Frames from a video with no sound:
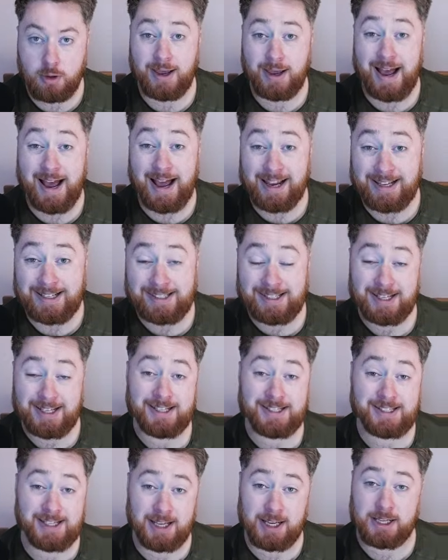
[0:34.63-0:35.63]
IT
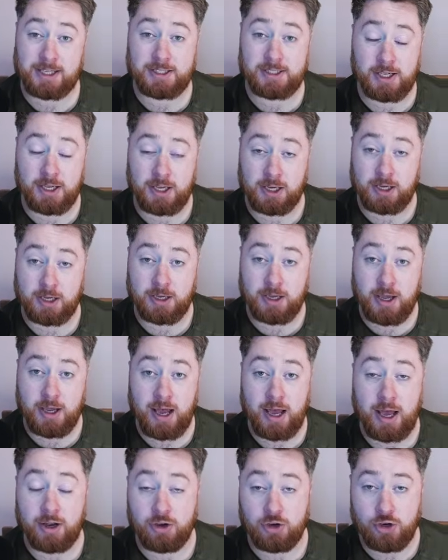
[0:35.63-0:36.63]
ticketing
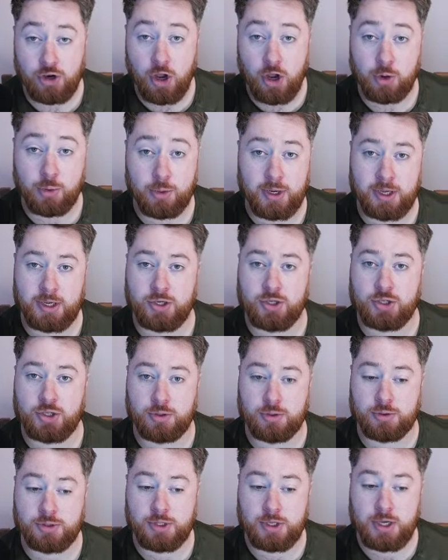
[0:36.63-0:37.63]
and known
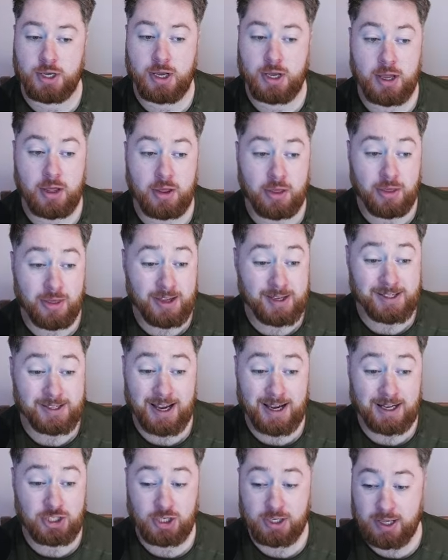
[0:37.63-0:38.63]
issues. This
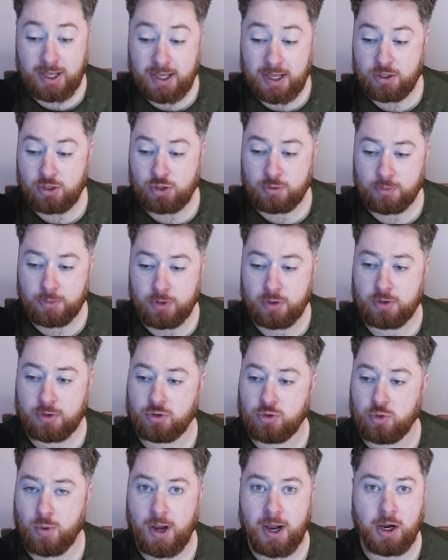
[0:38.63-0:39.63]
actually is something that's
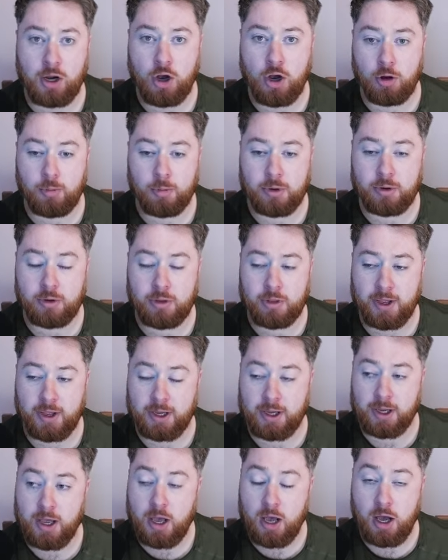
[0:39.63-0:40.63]
quite a common
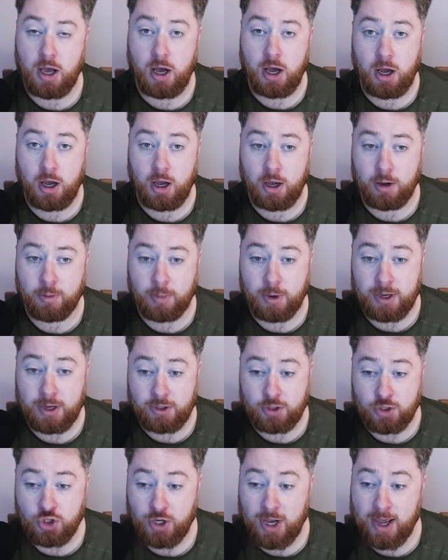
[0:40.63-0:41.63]
thing in
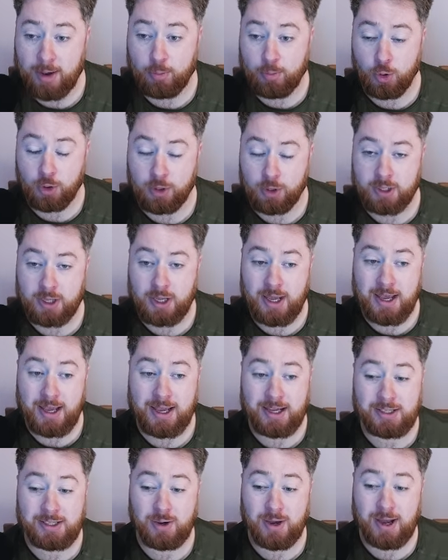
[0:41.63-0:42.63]
SharePoint.
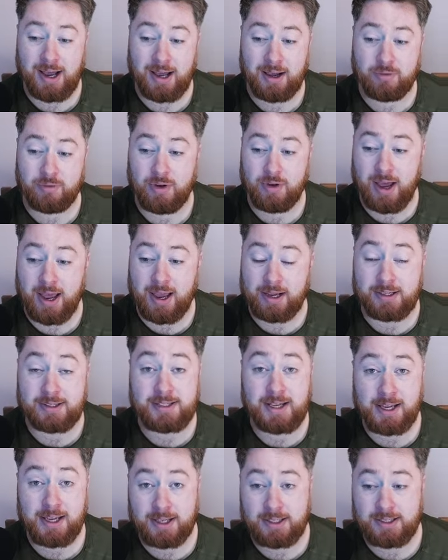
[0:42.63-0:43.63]
Is to have a
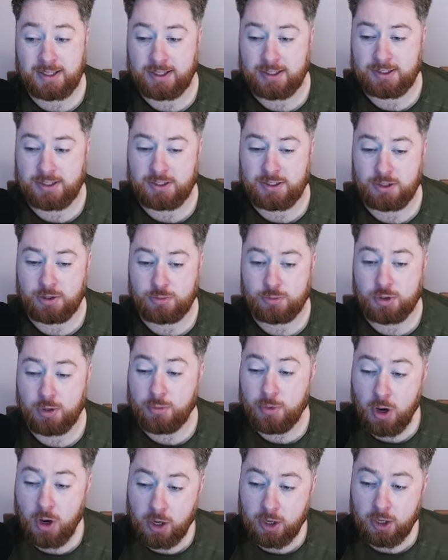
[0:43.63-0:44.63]
ticketing system. So
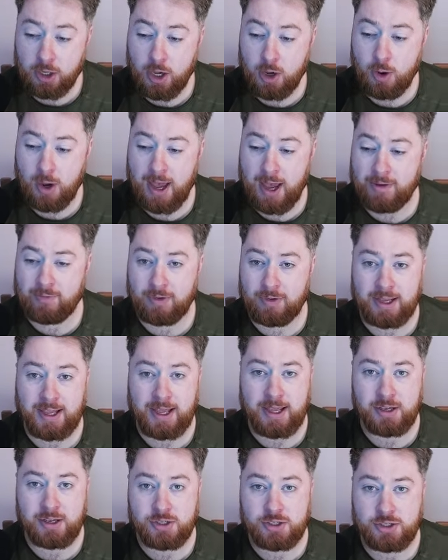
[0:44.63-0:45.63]
I'm not going to go heavily
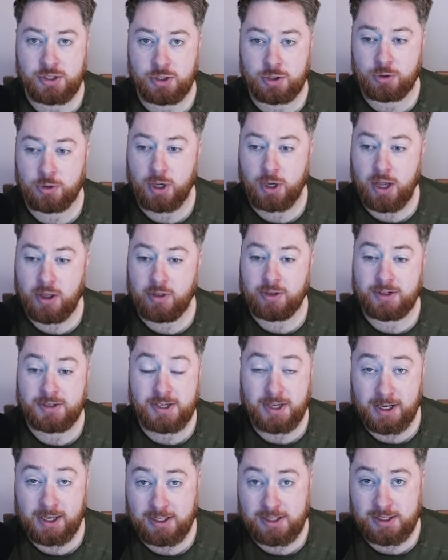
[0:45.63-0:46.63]
into the
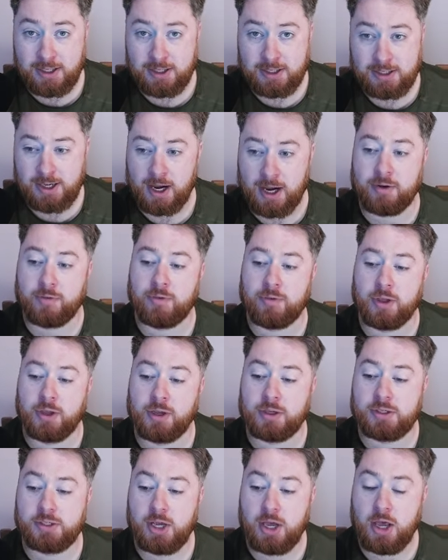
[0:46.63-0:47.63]
ticketing side of
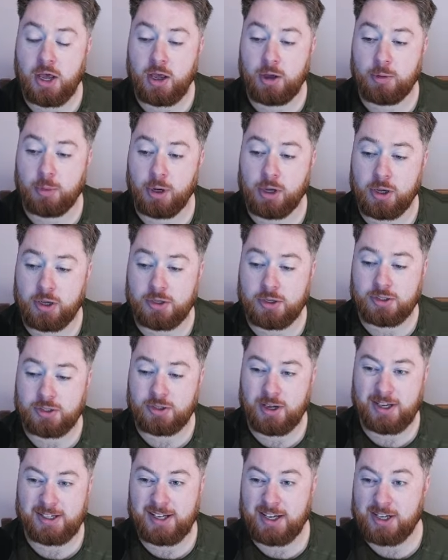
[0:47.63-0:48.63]
things
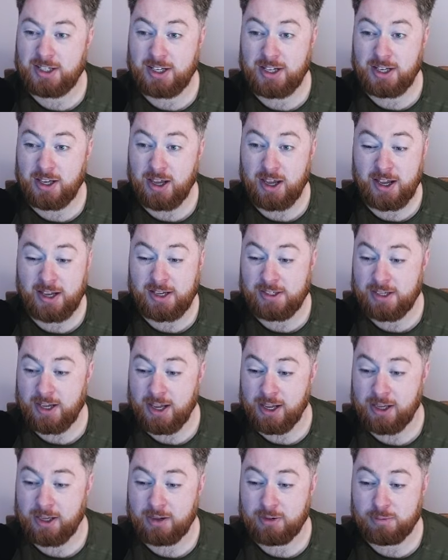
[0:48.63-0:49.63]
because essentially it's
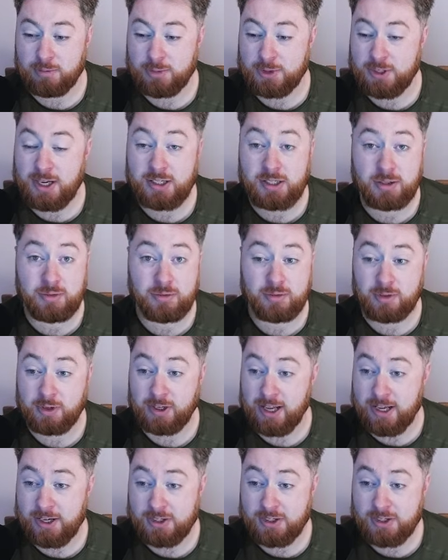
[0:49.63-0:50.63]
a set of
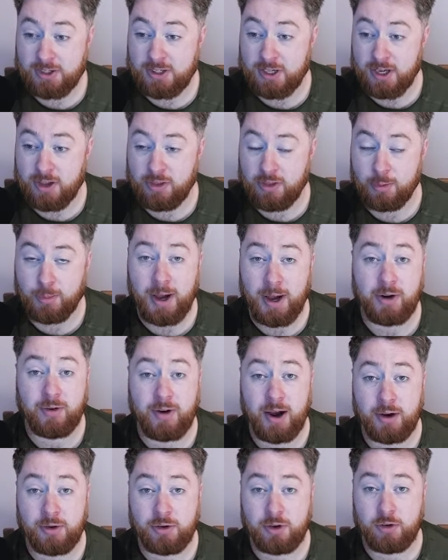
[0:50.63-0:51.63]
lists in the
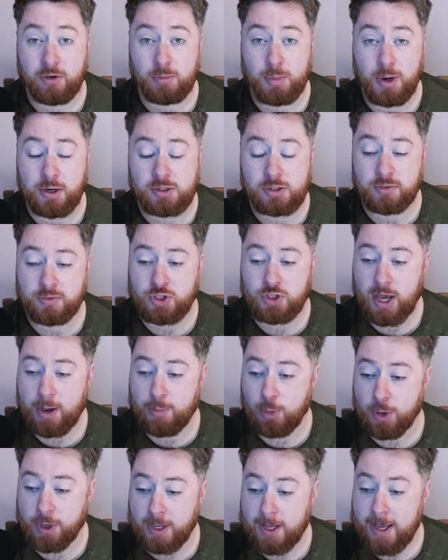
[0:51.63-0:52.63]
background of Microsoft
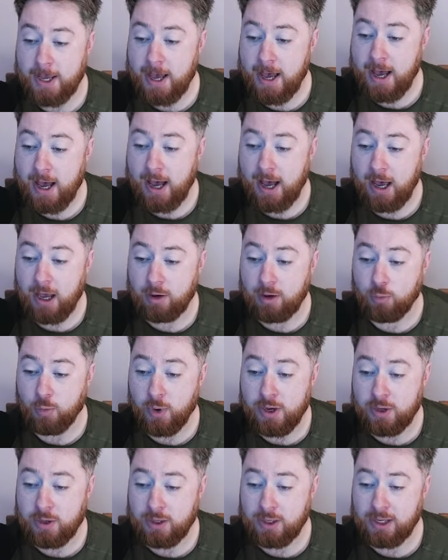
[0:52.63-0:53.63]
SharePoint
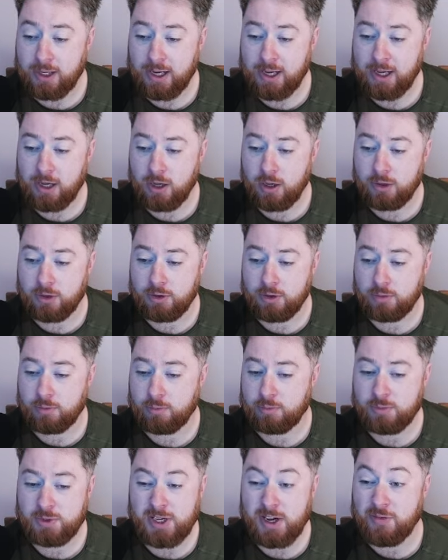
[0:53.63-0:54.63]
where you can click on,
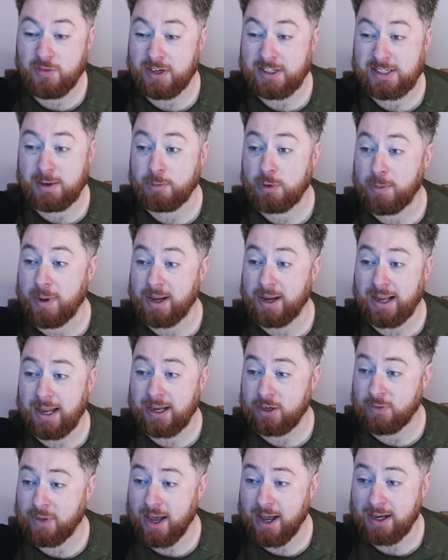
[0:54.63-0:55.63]
say for example, you might
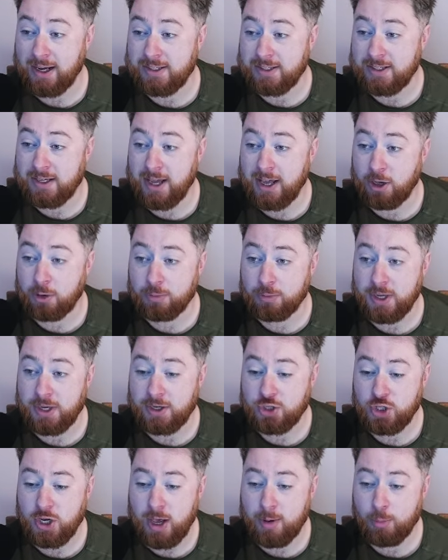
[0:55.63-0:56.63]
land on the IT help desk
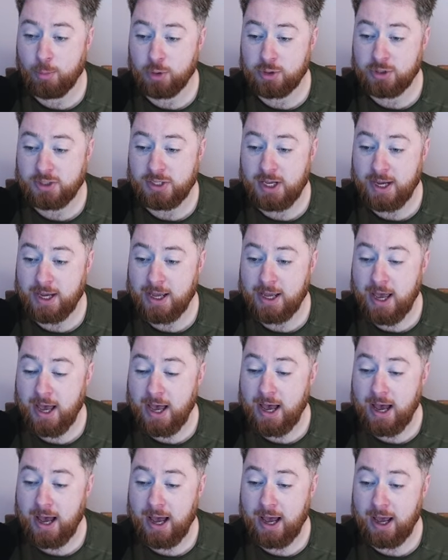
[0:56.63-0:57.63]
SharePoint site
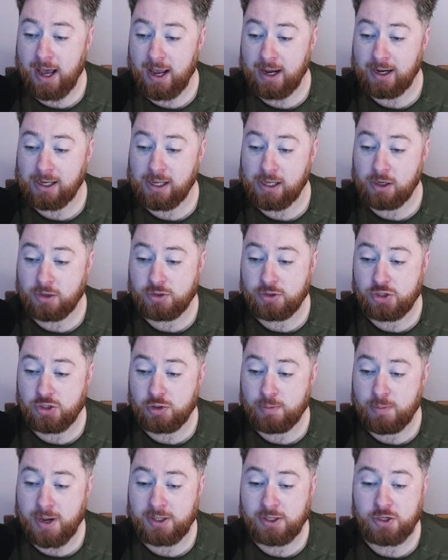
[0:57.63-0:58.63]
and click on
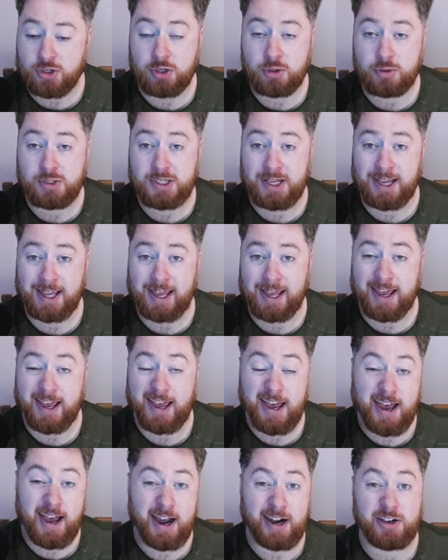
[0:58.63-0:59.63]
submit a new ticket,
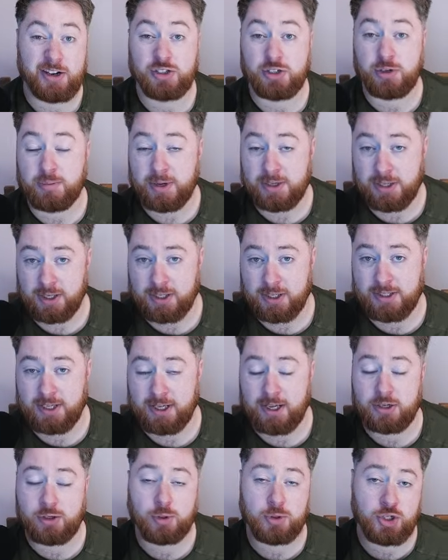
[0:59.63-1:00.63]
and you're submitting a
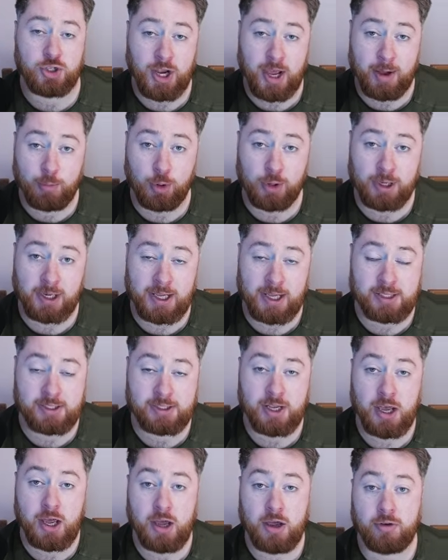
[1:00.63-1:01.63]
ticket into a SharePoint
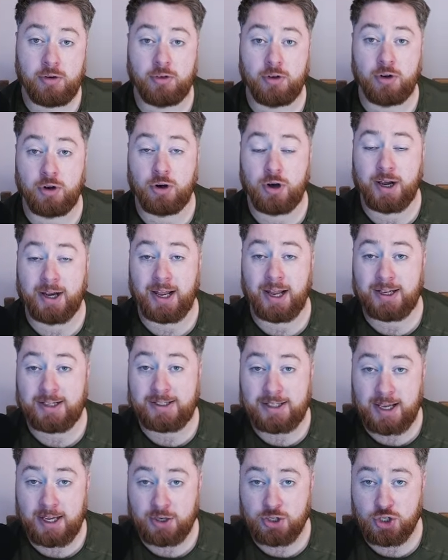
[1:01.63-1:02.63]
list for an
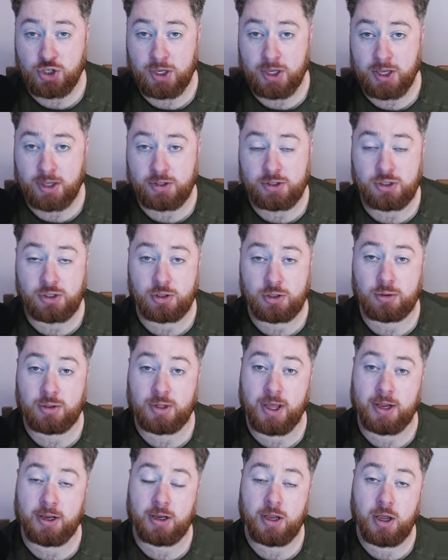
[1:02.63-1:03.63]
IT engineer to
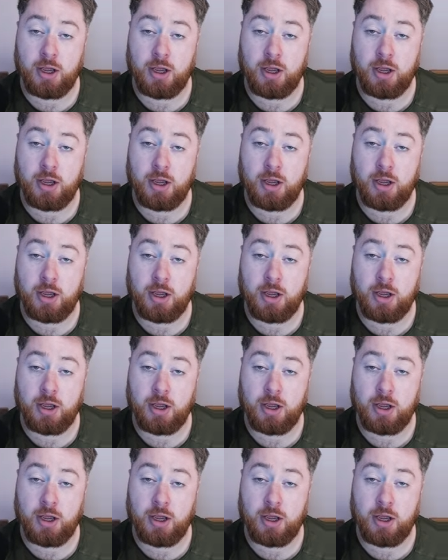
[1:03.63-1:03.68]
then